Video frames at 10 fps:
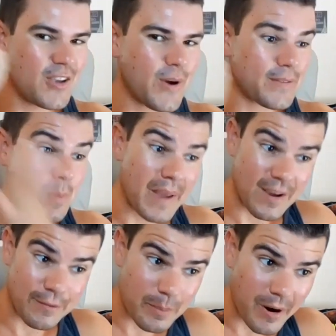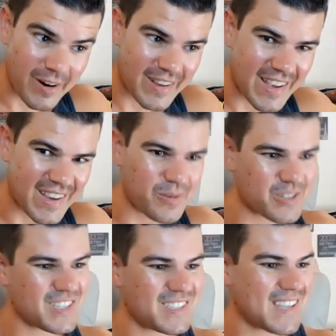You have to pay for parking,
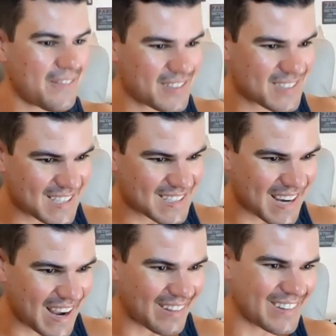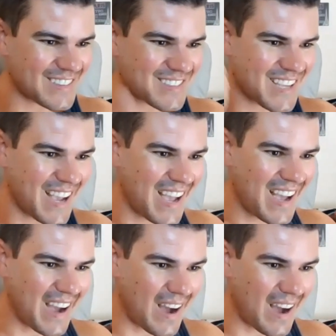which is $17.